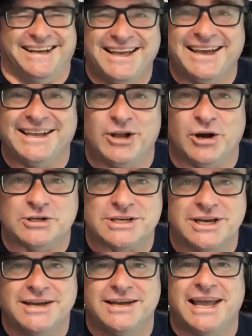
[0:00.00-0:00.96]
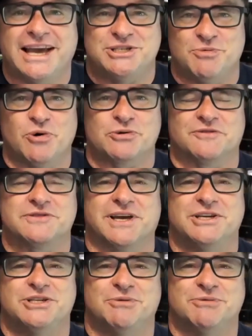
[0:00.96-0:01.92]
He lost. He actually walked off
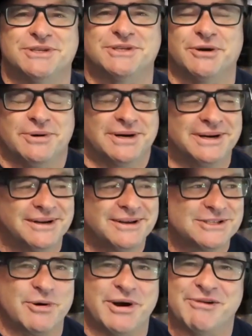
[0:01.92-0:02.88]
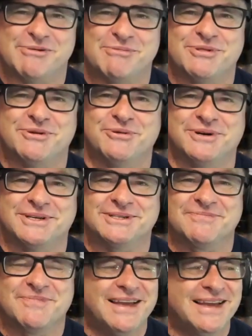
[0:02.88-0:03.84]
stage. He was so angry with the
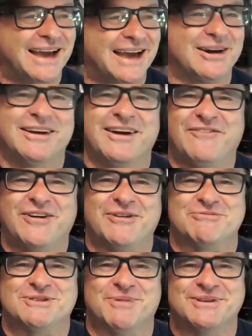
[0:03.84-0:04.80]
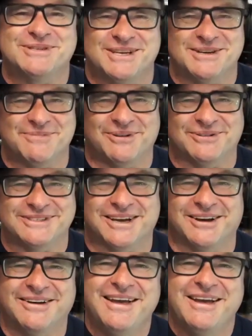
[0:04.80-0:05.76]
audience. And I feel responsible.
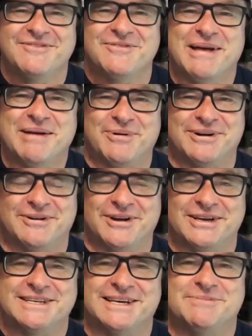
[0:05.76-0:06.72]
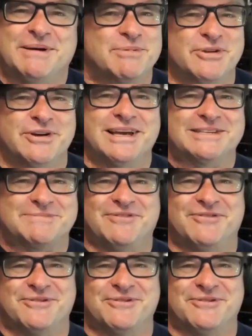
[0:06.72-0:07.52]
So from that point on, I say to people, don't ask me for